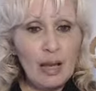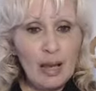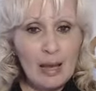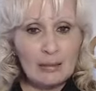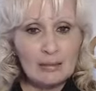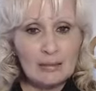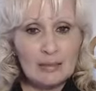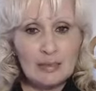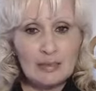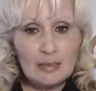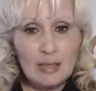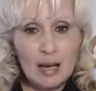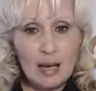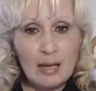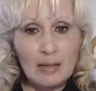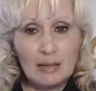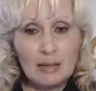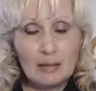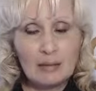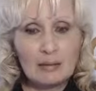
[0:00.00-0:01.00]
and
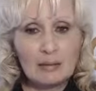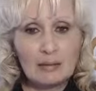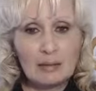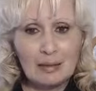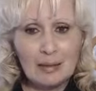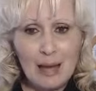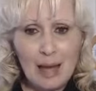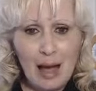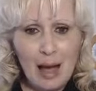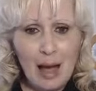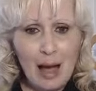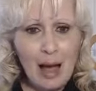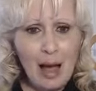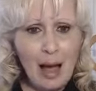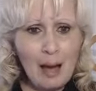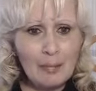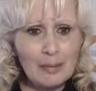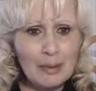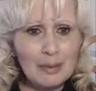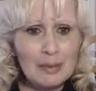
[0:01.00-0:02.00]
decided, yeah,
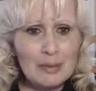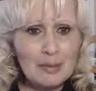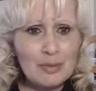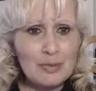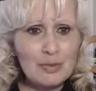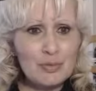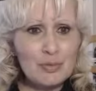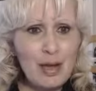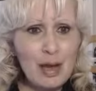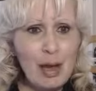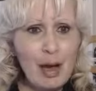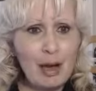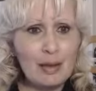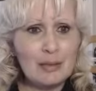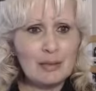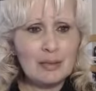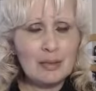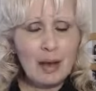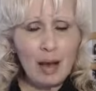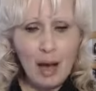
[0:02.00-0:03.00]
I'm going to do that.
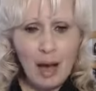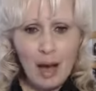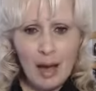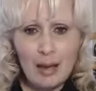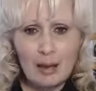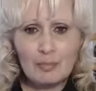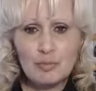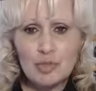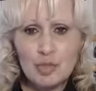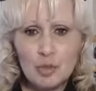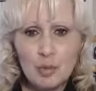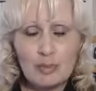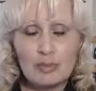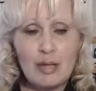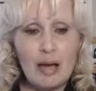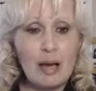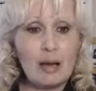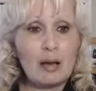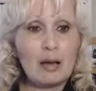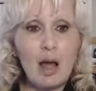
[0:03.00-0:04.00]
I am doing
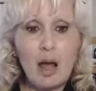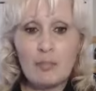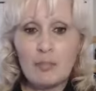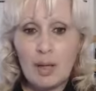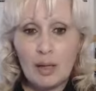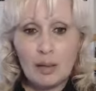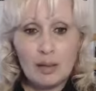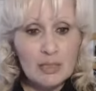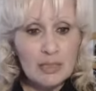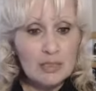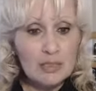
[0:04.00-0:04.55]
that. I'm not going to